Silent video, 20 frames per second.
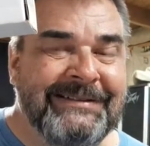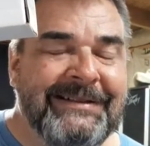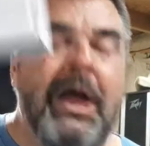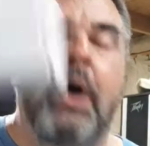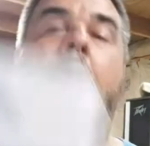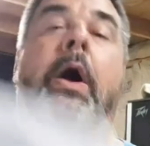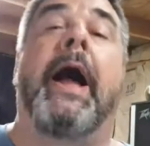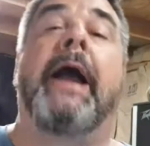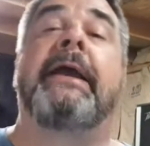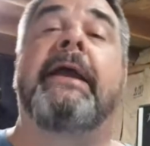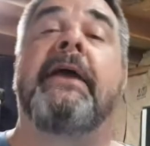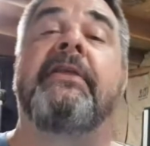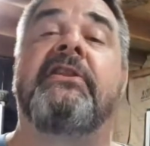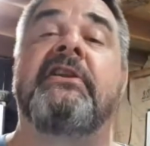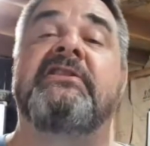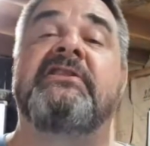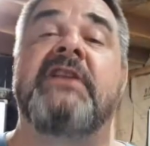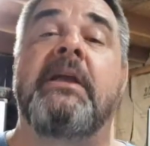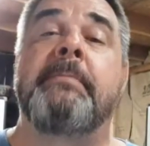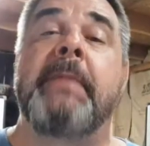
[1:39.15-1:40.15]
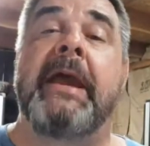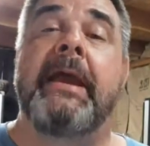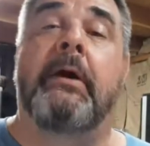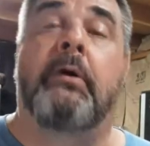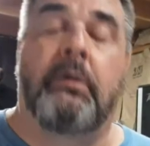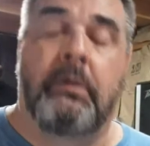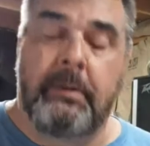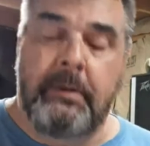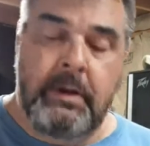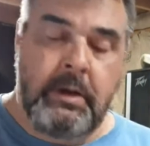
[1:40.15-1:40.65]
No, I got this in the mail,
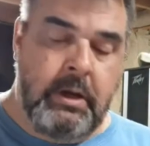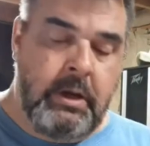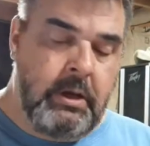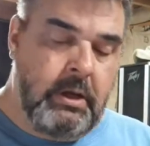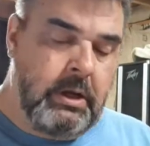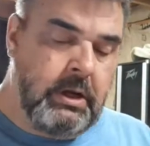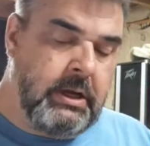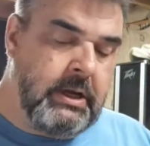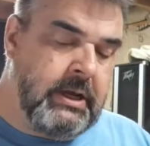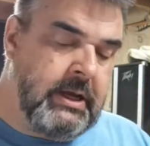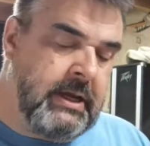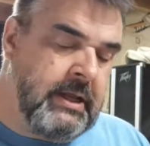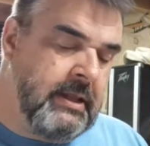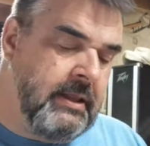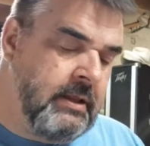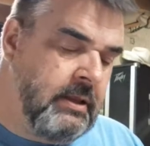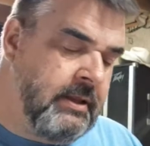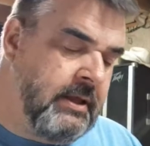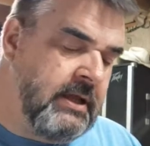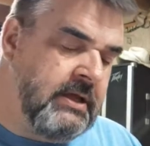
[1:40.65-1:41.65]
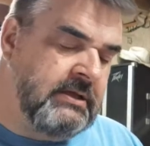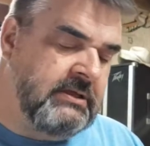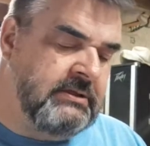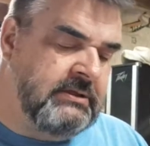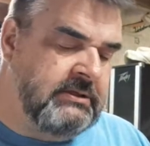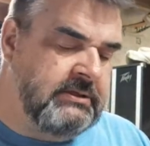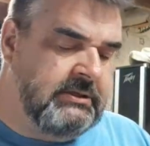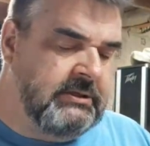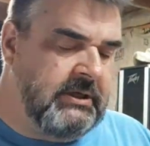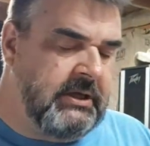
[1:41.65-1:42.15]
and
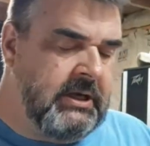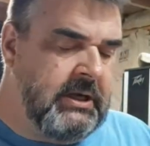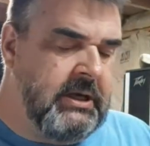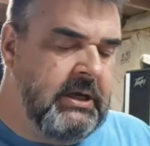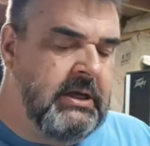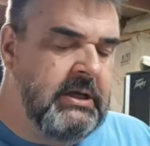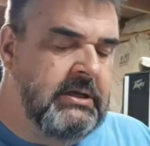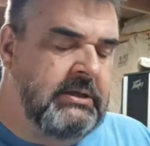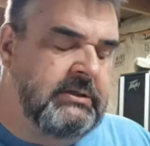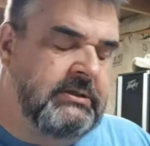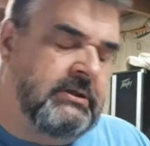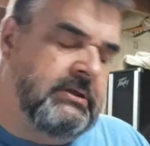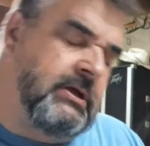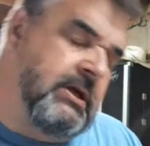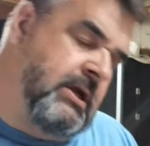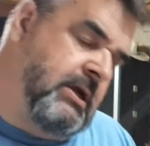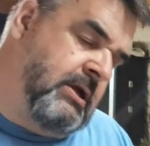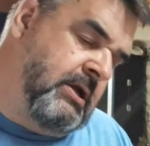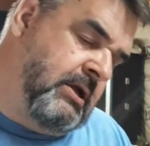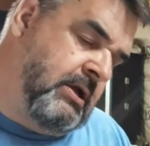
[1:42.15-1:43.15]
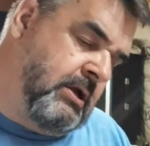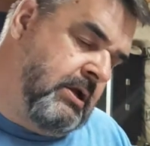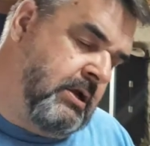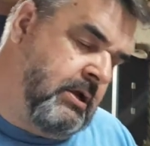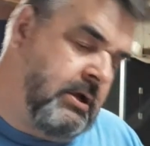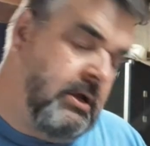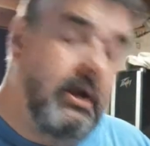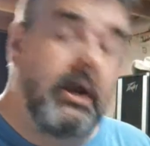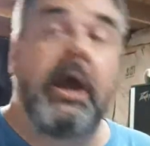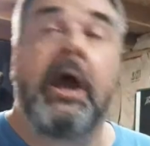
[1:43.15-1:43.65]
this is,
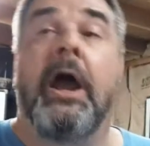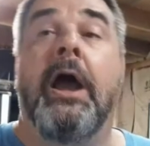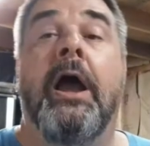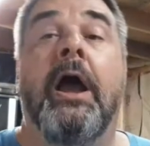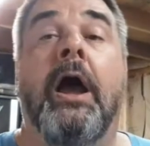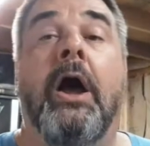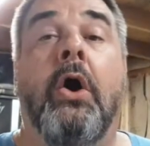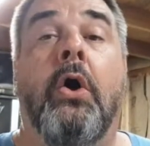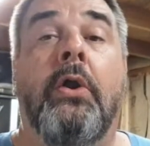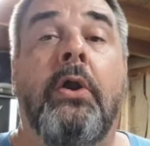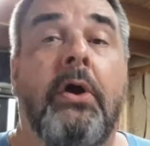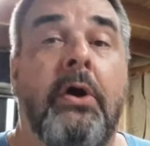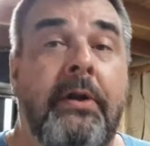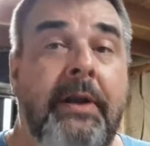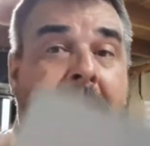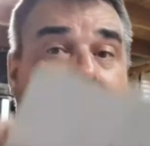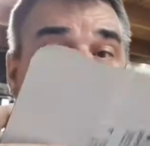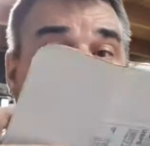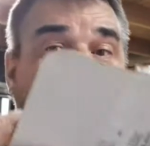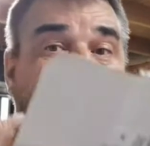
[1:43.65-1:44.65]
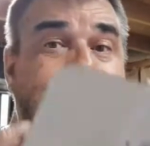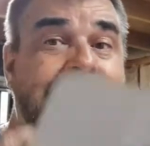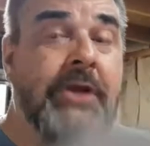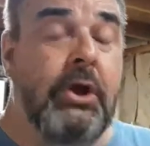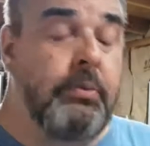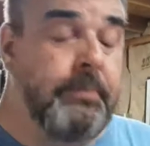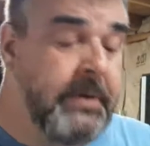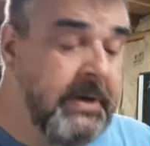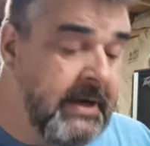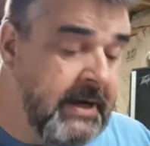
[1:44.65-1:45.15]
hold on, I just
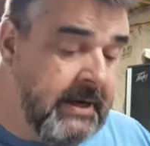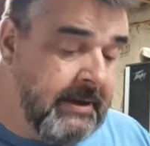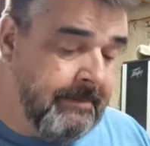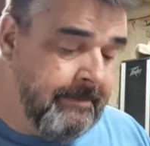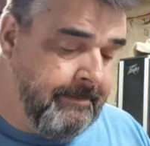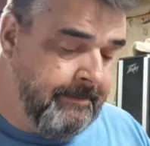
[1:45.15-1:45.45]
opened it up.